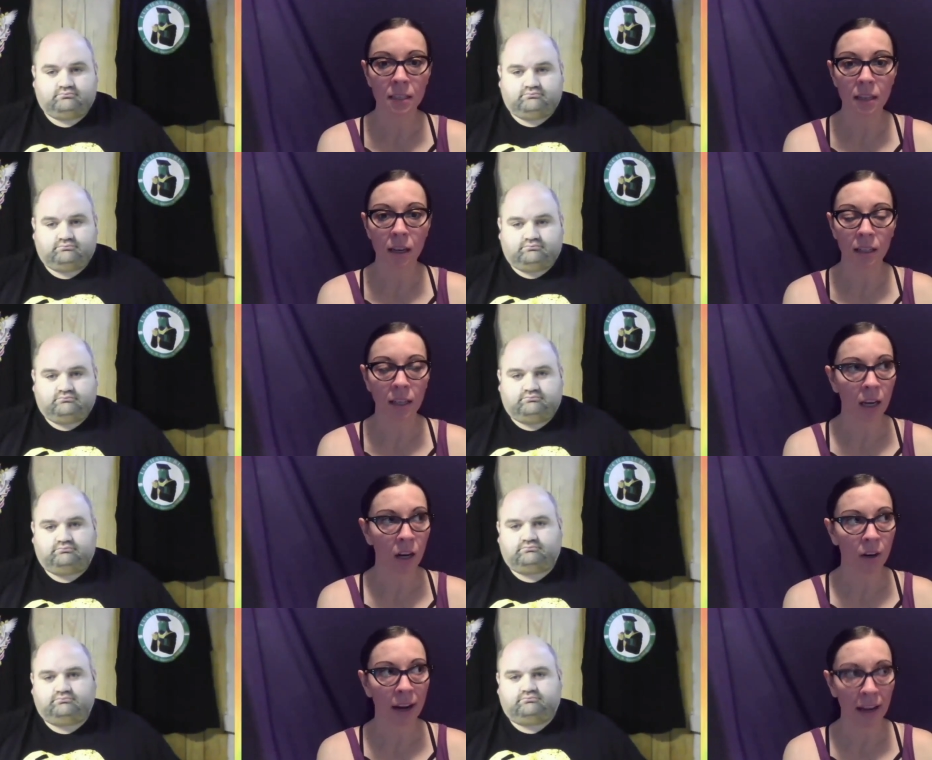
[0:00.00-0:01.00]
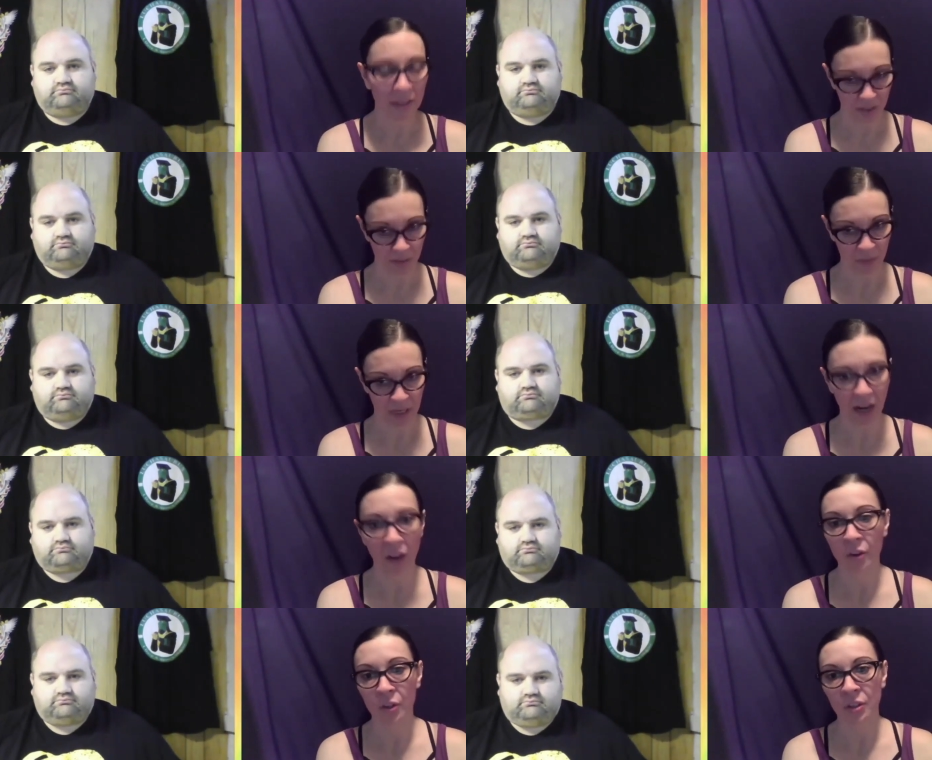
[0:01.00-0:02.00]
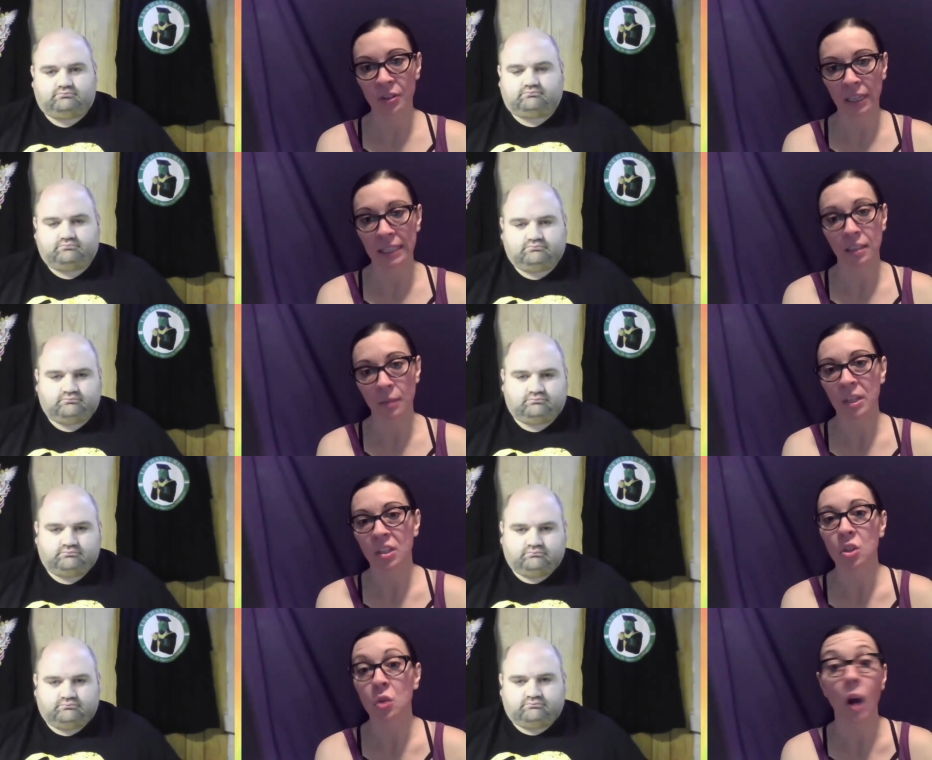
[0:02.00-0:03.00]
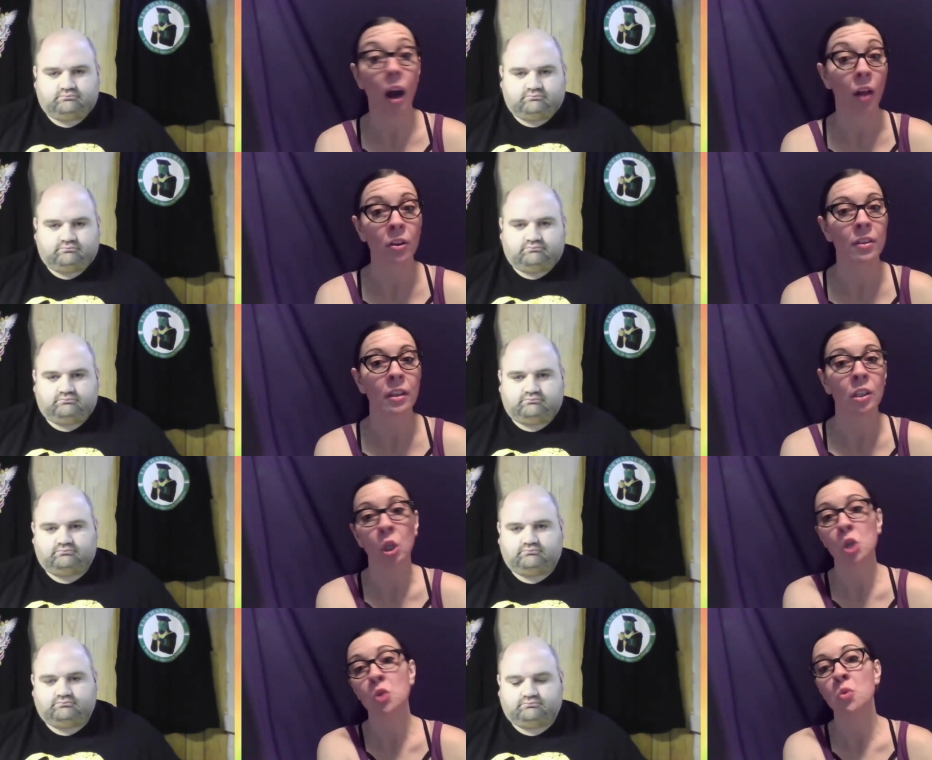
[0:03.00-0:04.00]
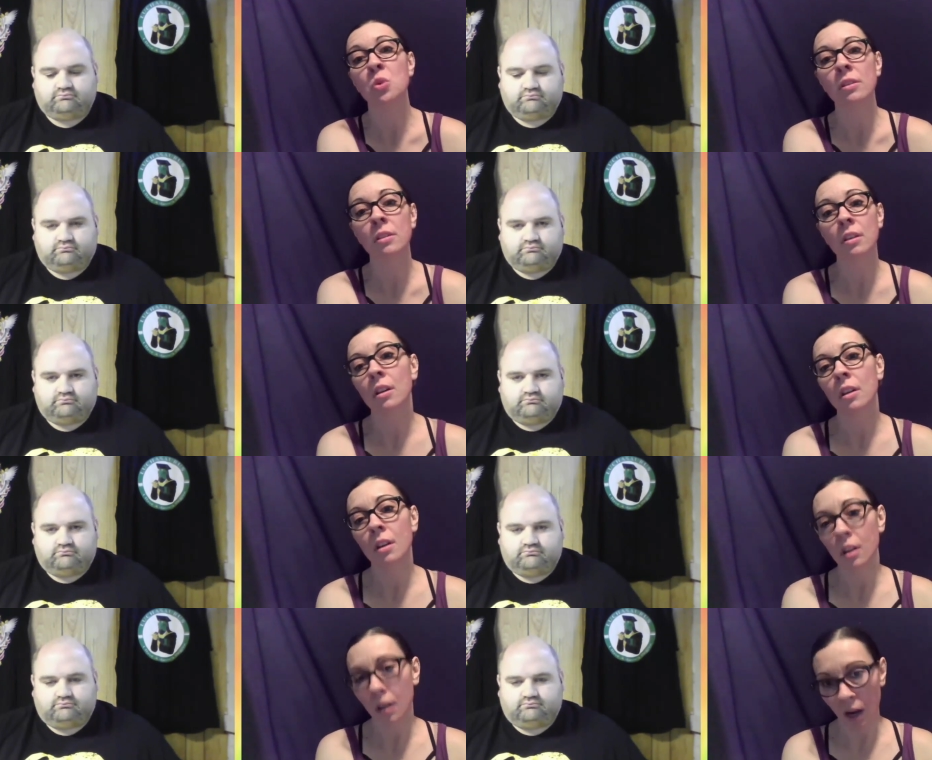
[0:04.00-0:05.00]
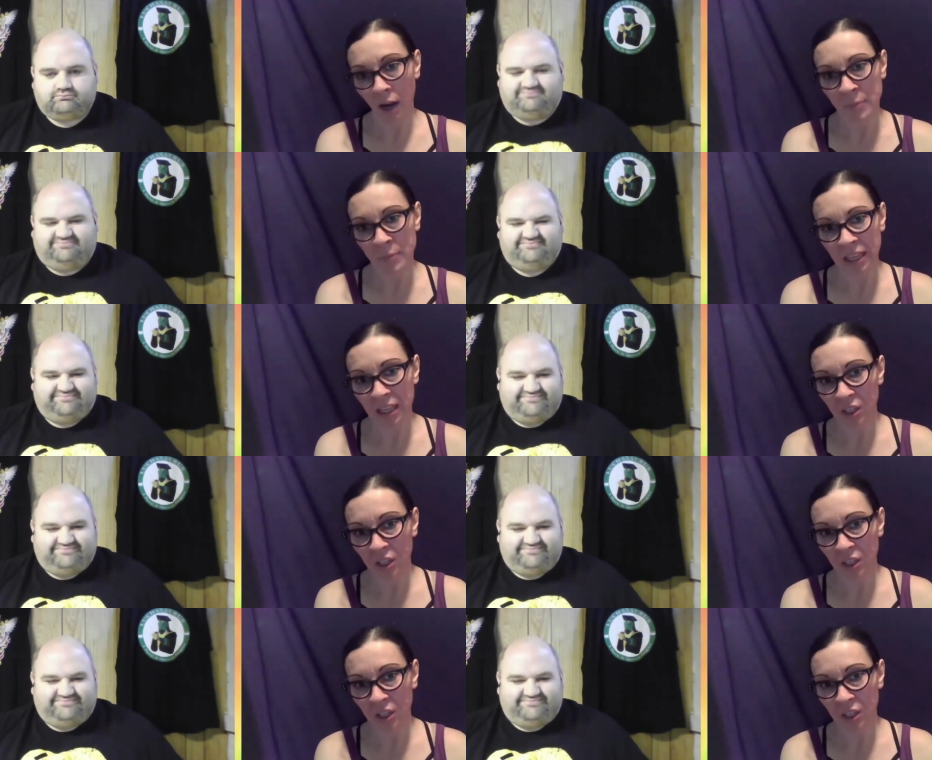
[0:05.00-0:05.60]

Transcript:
Speaker 1: to see that Gideon Grey has something other like something to do other than lose um, in